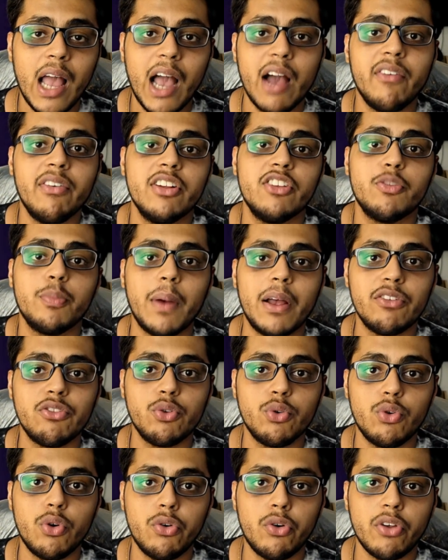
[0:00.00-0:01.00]
Havertz pass
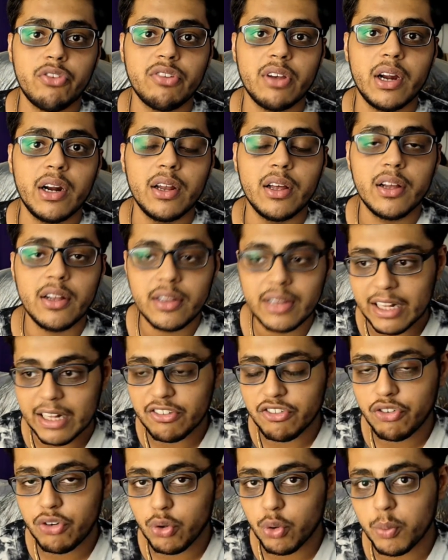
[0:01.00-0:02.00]
to Trossard.
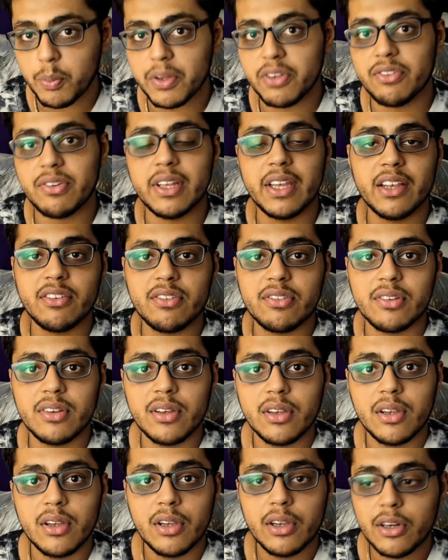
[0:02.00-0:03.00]
That's two mistakes.
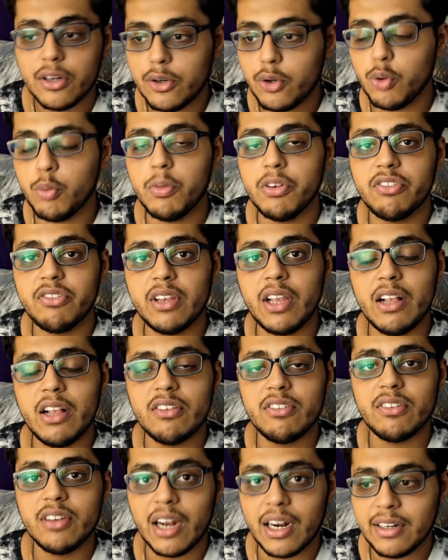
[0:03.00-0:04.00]
Two
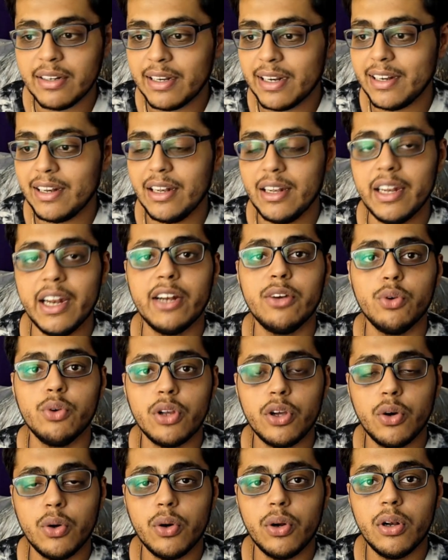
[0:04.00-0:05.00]
mistakes that led to
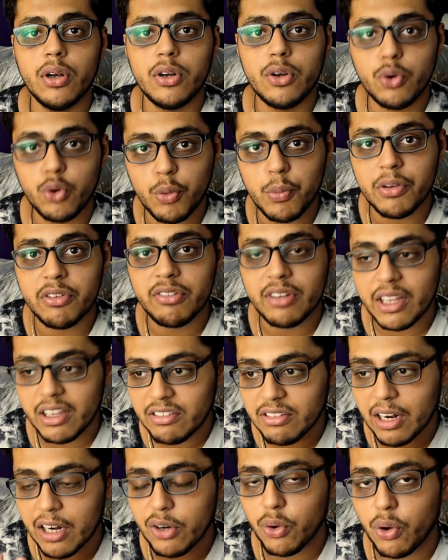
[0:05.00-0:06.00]
the goal. Two
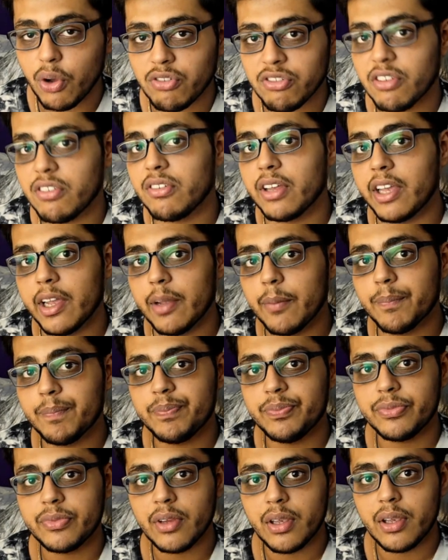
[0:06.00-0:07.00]
mistakes that cost us the game.
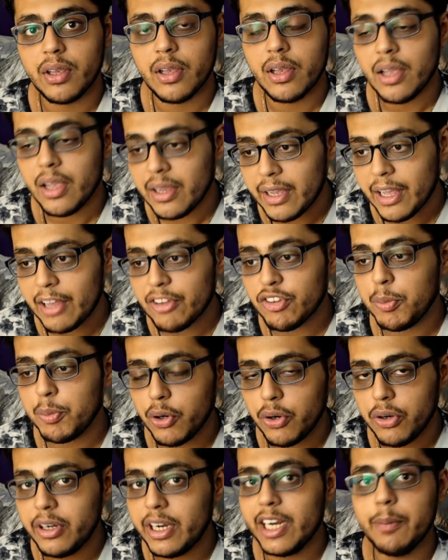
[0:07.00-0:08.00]

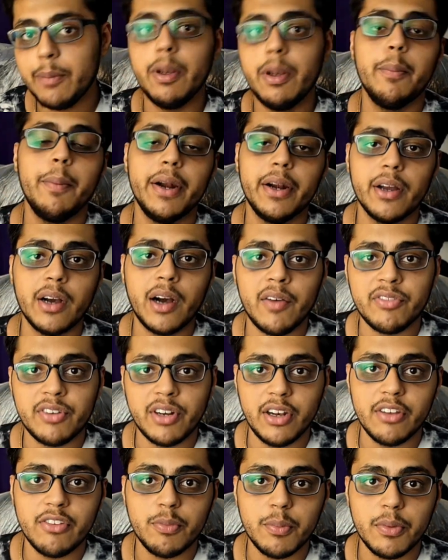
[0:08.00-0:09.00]
Casemiro did play better
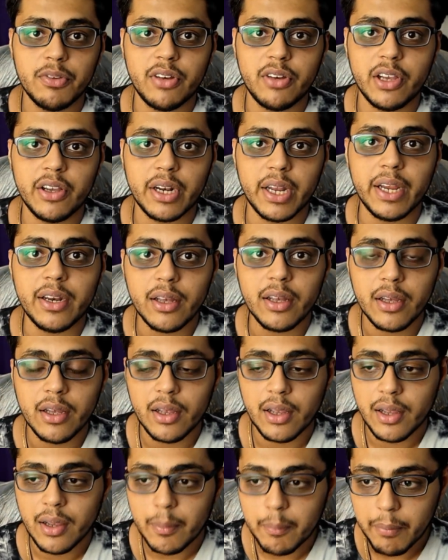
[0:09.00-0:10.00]
after this mistake, right?
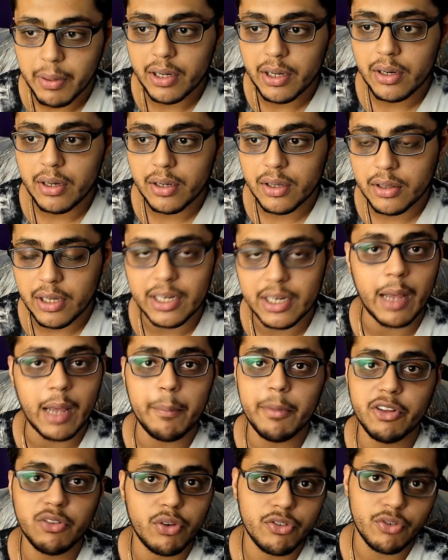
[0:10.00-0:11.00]
But the
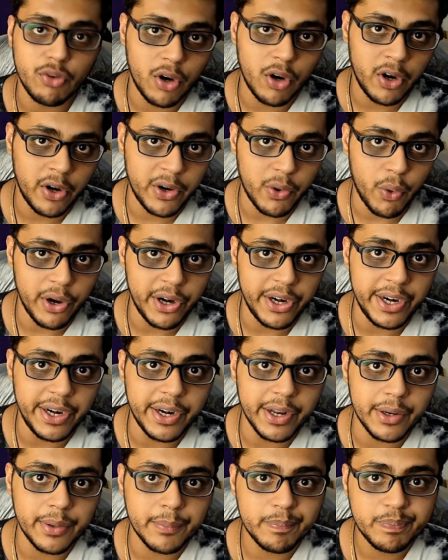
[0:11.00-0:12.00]
damage was already
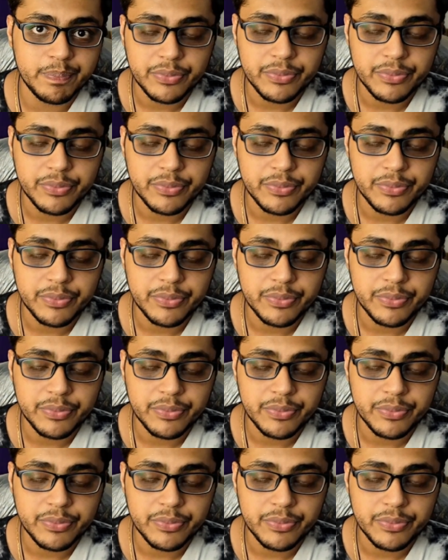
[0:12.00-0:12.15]
done.